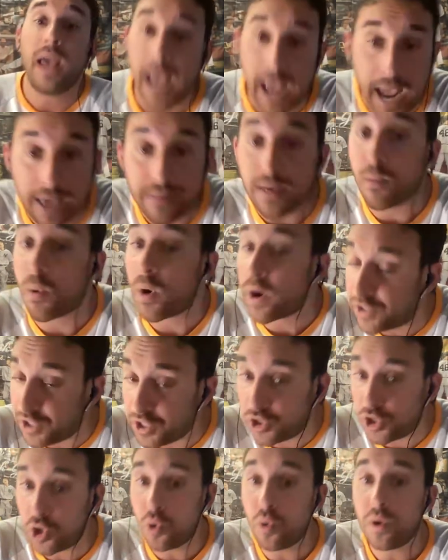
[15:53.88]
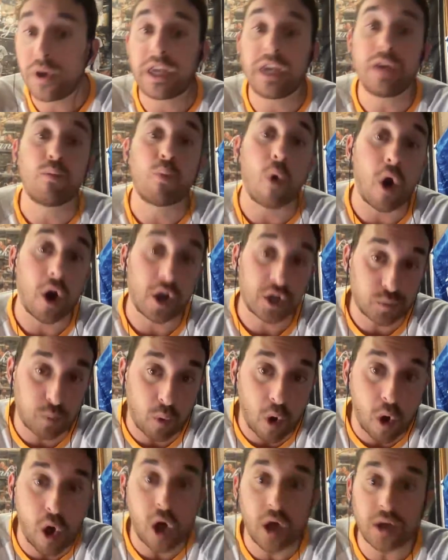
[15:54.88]
And then what does he do? He walks
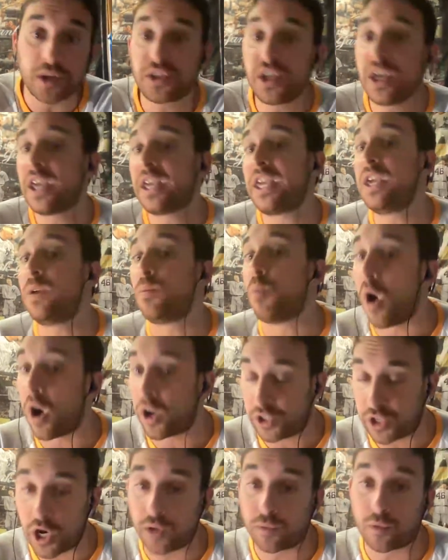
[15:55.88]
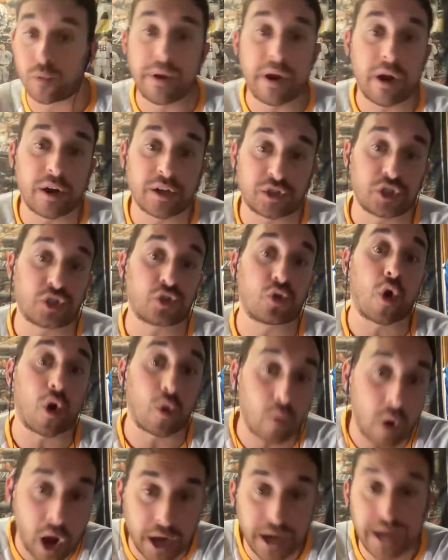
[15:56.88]
Walls. He walks Harold Ramirez to score
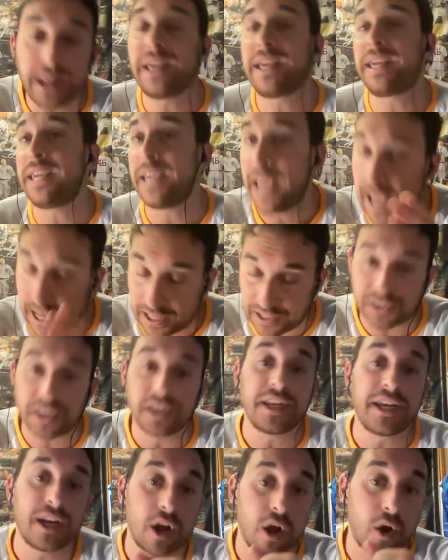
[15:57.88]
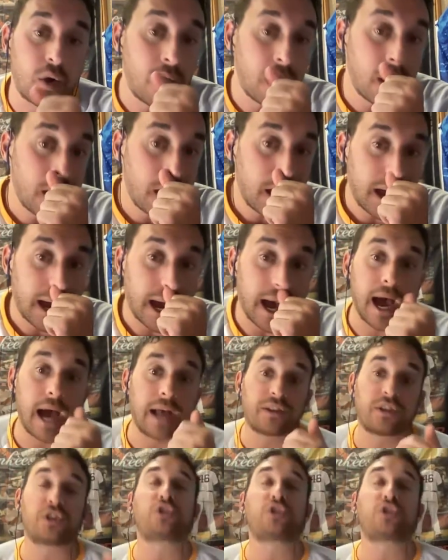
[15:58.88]
a run. He hits Zanino to